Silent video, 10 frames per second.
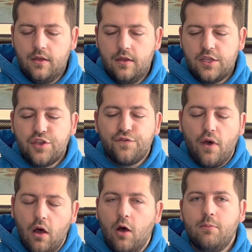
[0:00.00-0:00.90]
you've
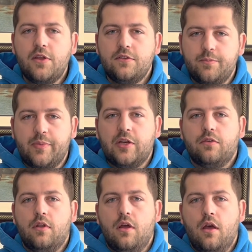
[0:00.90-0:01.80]
almost
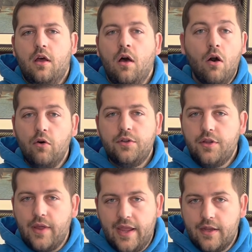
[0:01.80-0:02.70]
built a whole
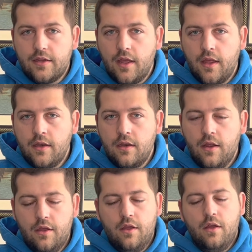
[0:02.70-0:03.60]
new handgun
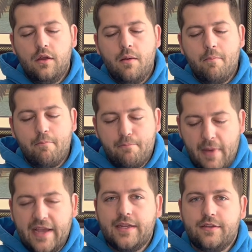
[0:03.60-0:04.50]

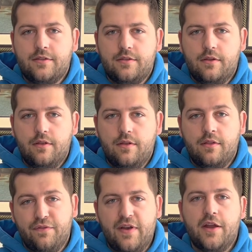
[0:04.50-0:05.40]
minus
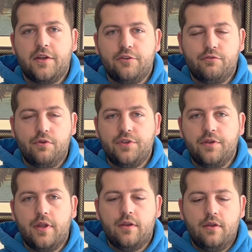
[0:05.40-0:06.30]
the fire control
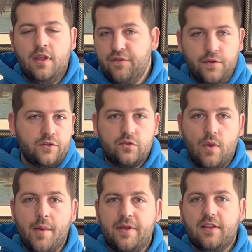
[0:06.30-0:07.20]
unit if you're
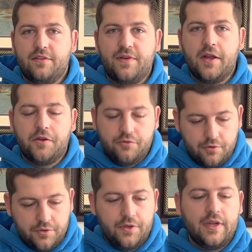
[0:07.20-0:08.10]
swapping this fire
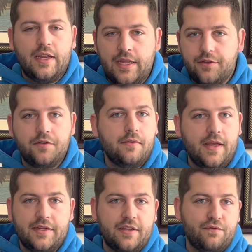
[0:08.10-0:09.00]
control unit into
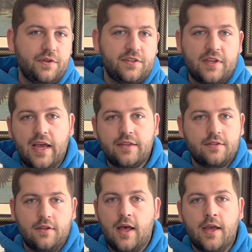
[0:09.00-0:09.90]
like different size
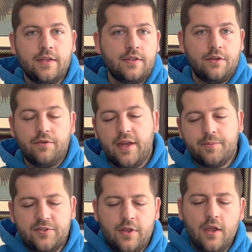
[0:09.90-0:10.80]
slides and grips.